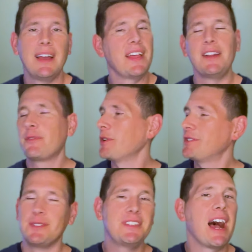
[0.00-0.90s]
And then, of
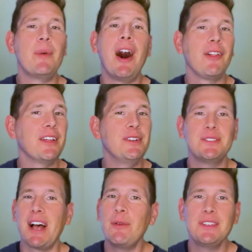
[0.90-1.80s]
course, there's Tom Holland,
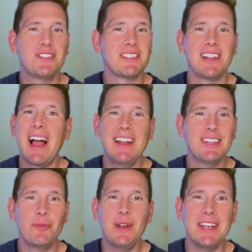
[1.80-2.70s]
who's always just lying
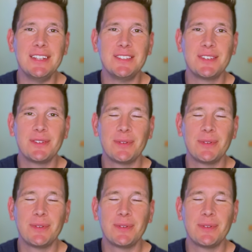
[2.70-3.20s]
in the weeds,